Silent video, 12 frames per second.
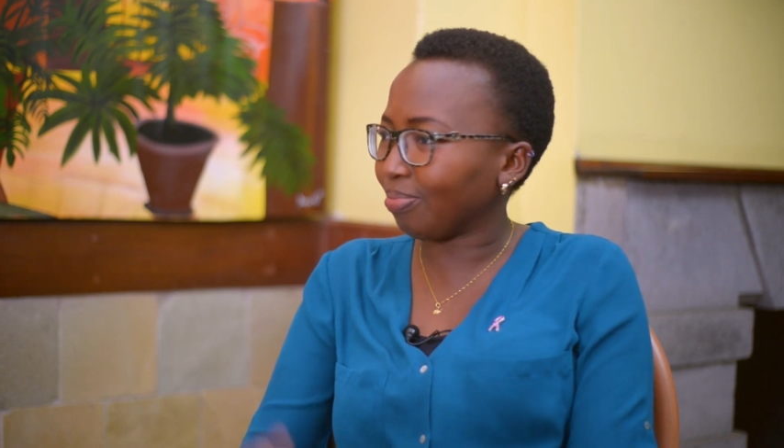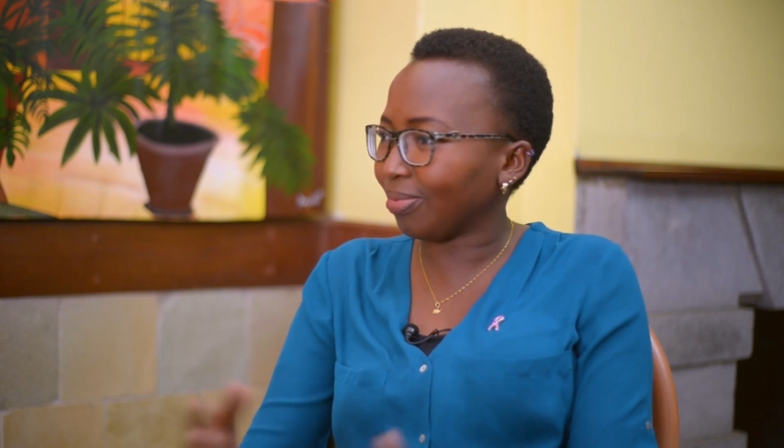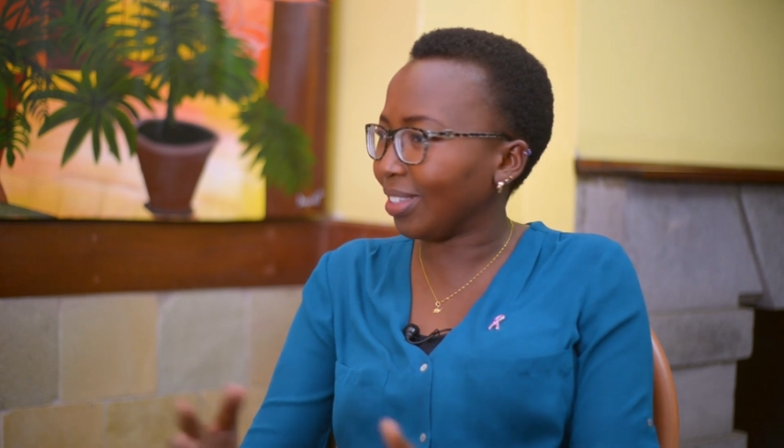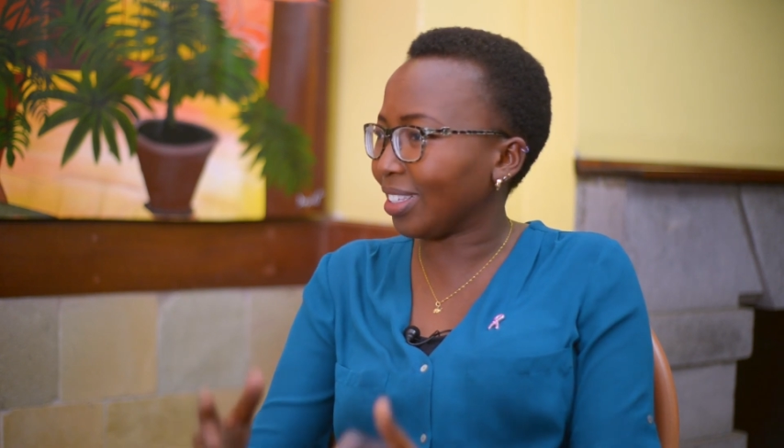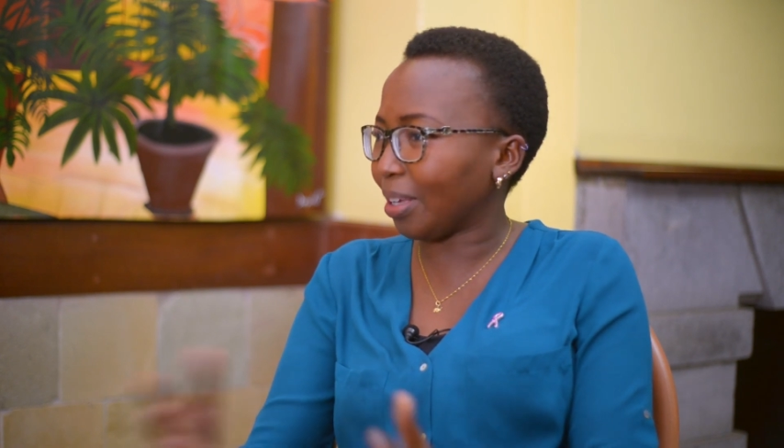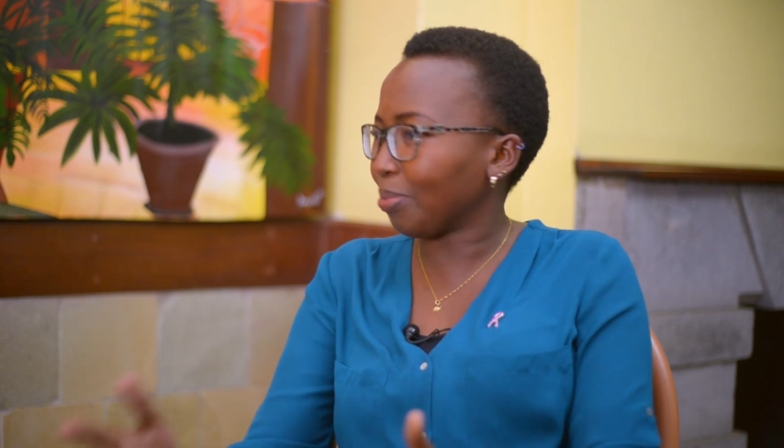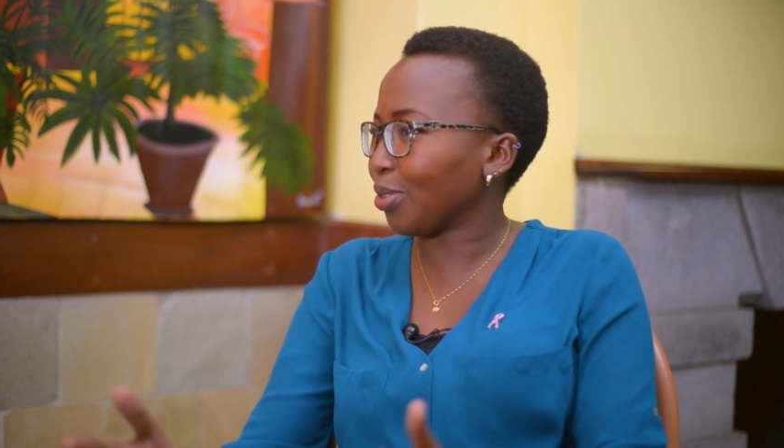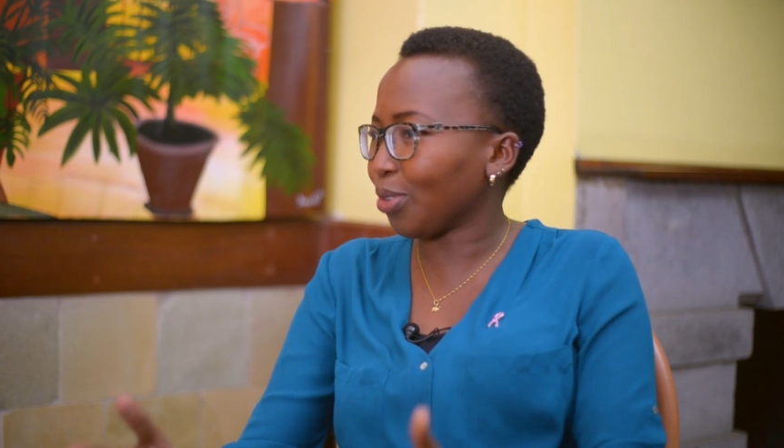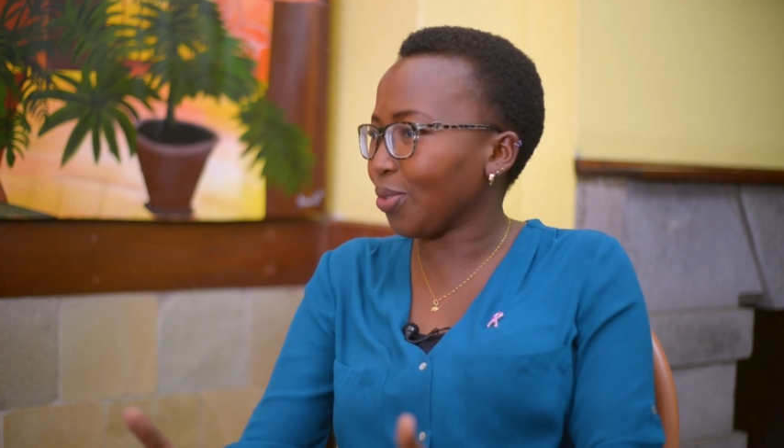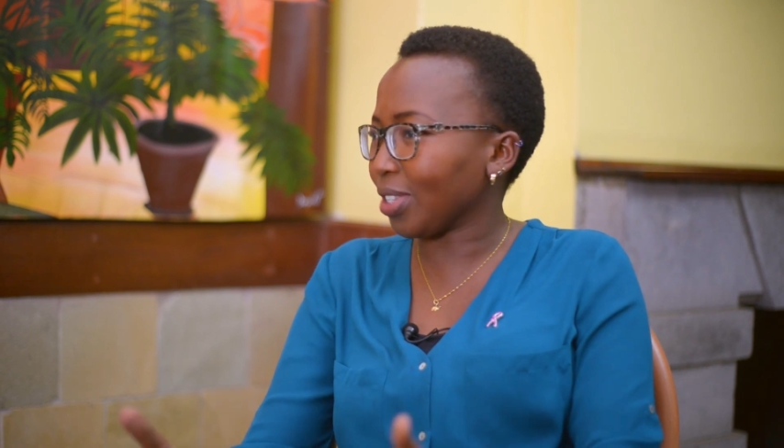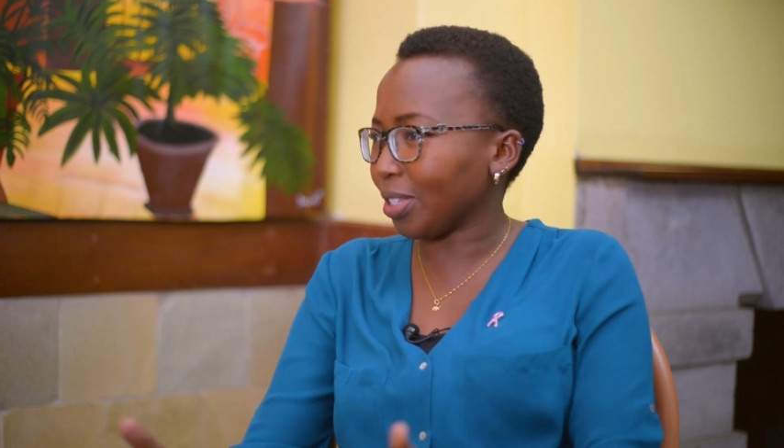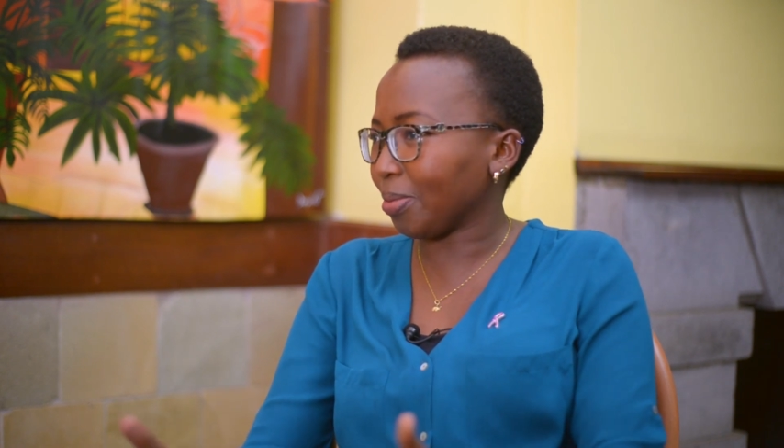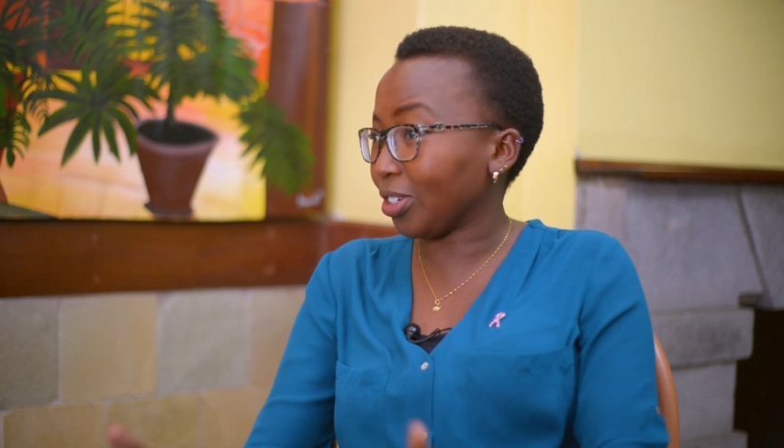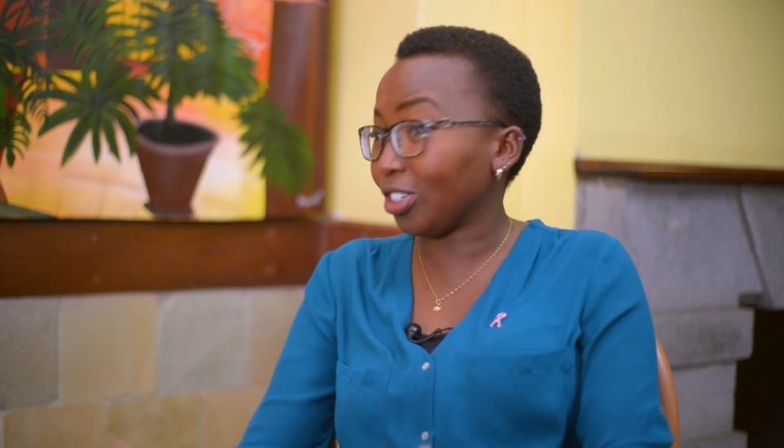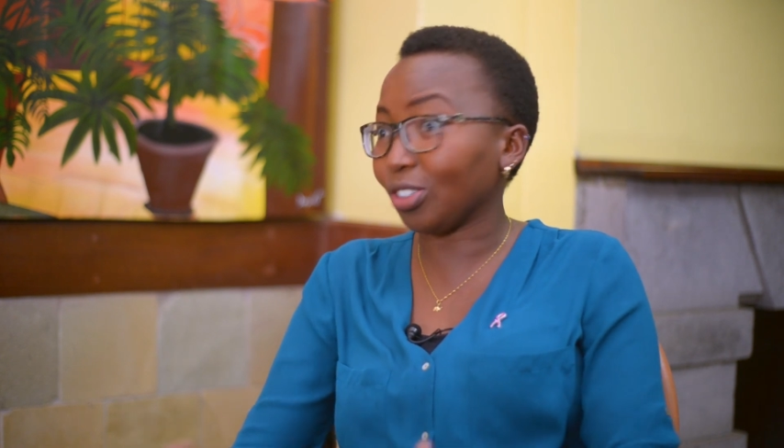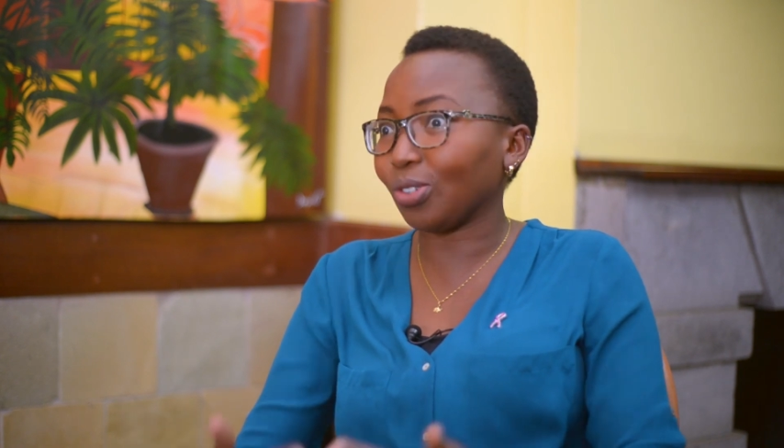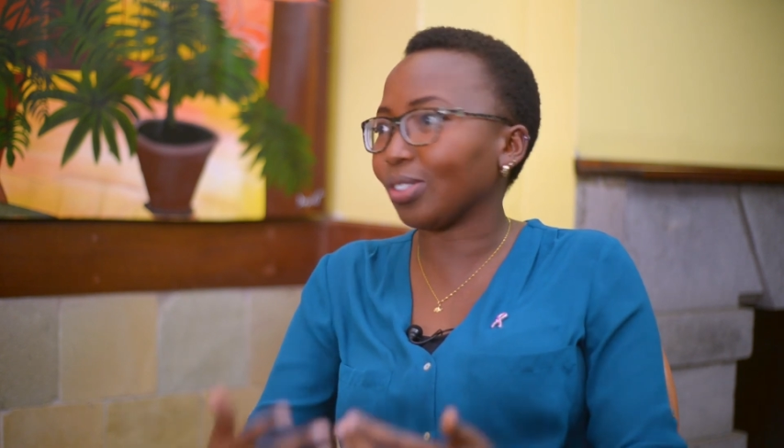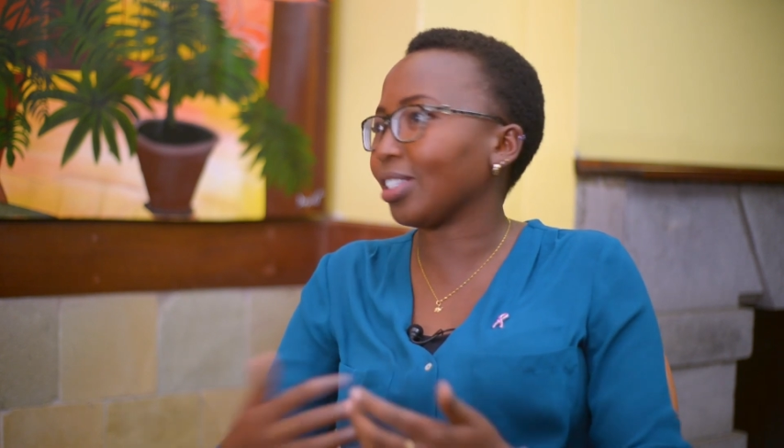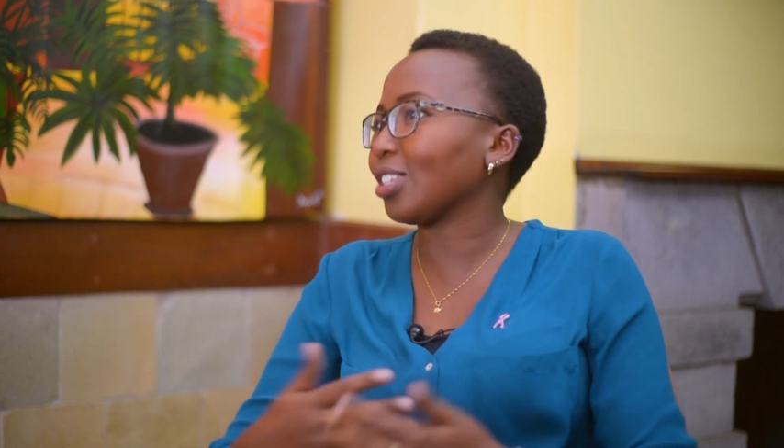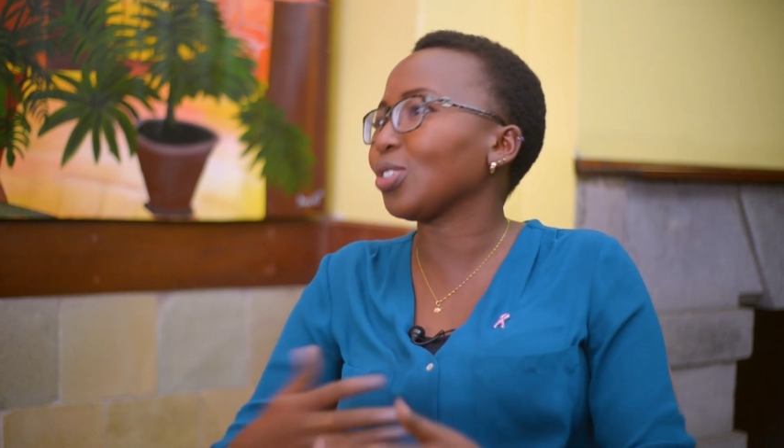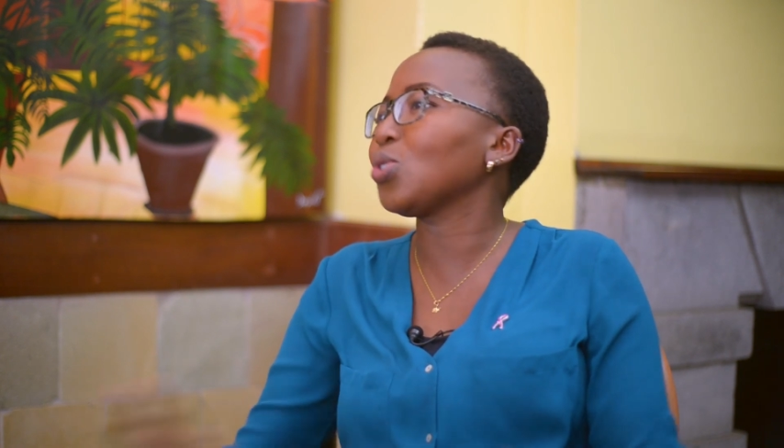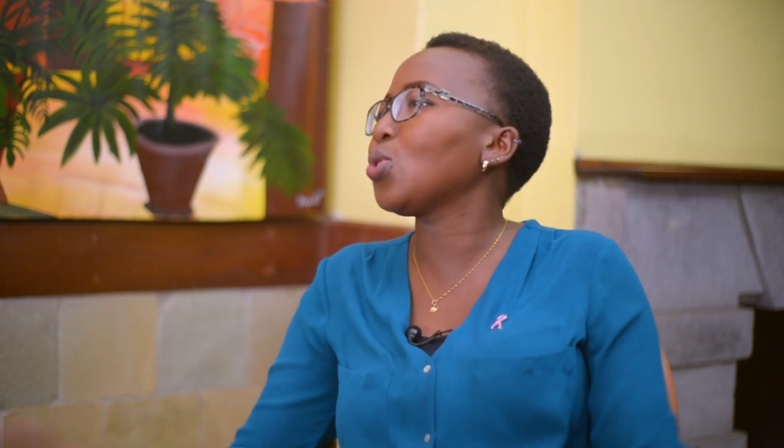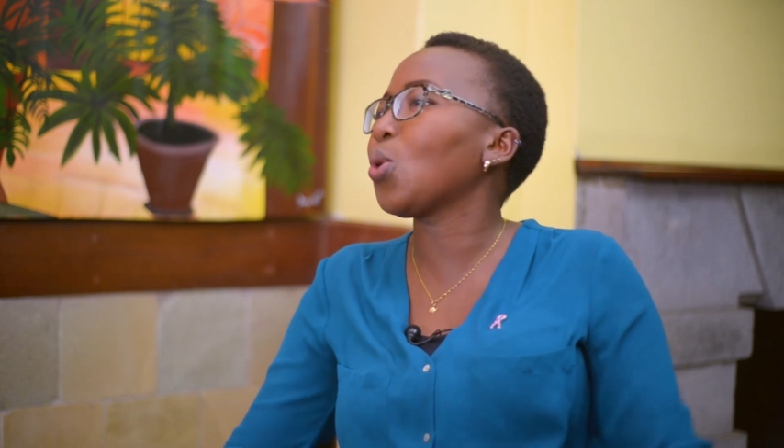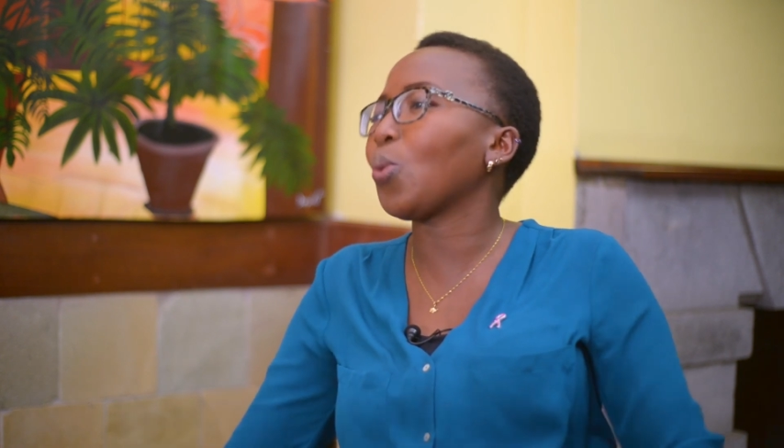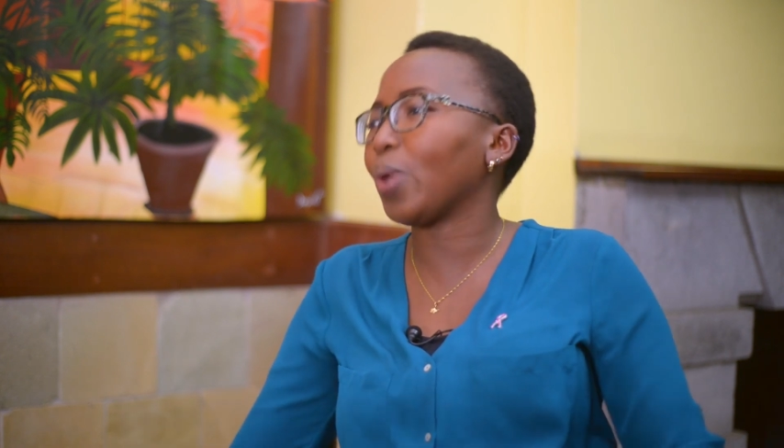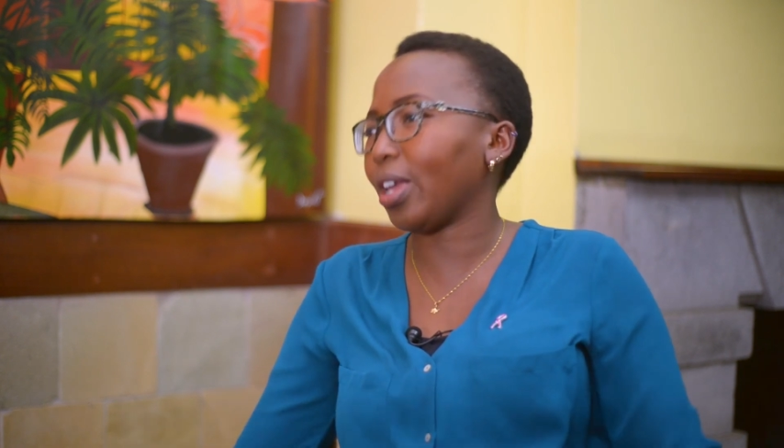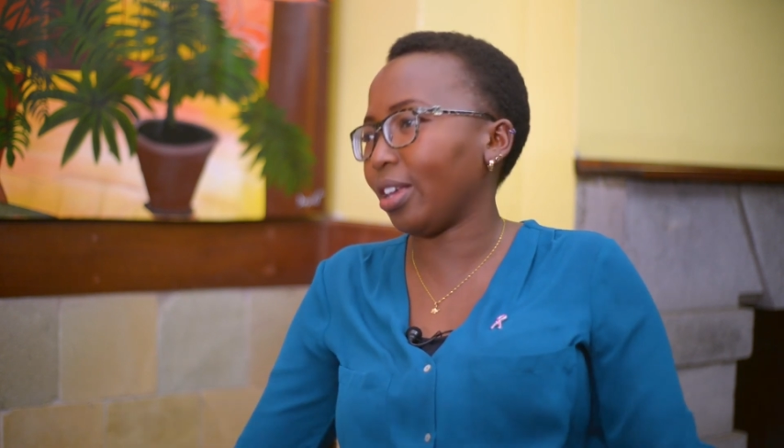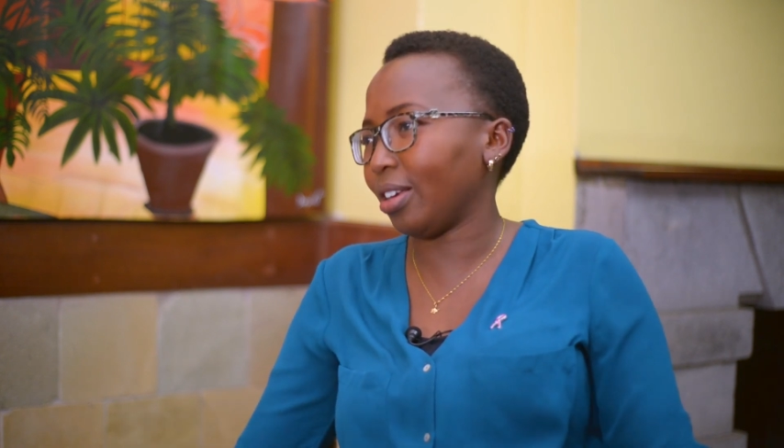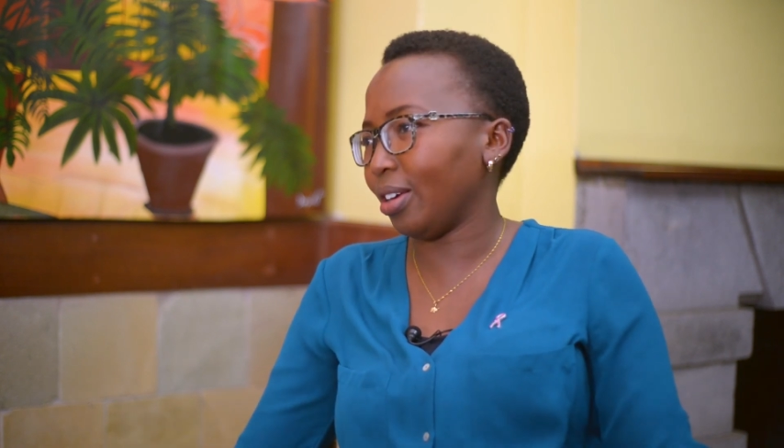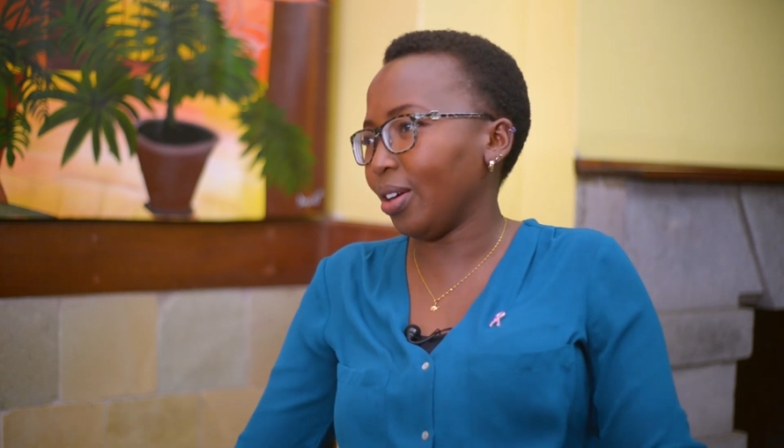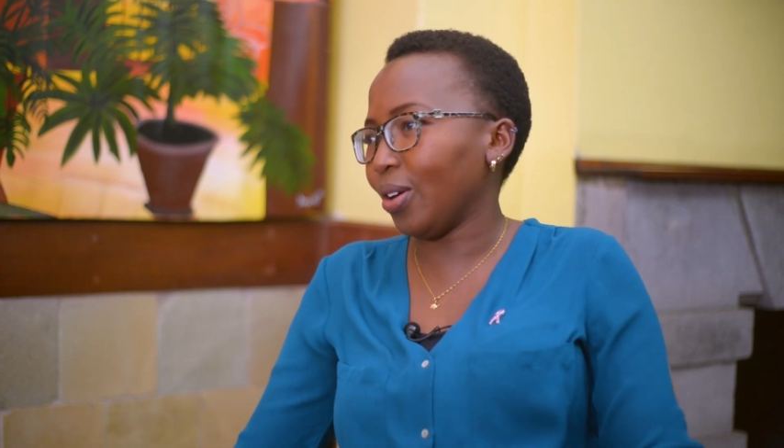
there's something wrong with his machines, because there's no way